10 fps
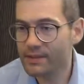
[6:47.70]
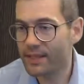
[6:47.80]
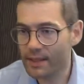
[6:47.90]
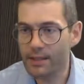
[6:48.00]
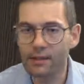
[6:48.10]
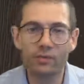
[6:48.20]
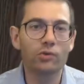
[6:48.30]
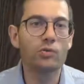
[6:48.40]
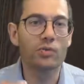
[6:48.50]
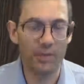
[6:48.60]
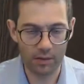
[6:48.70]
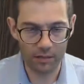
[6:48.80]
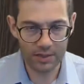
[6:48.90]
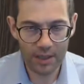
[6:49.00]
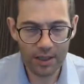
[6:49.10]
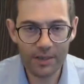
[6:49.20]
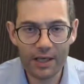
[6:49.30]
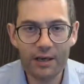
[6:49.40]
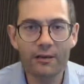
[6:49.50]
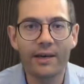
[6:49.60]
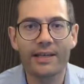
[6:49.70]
they learned the rules a long time ago,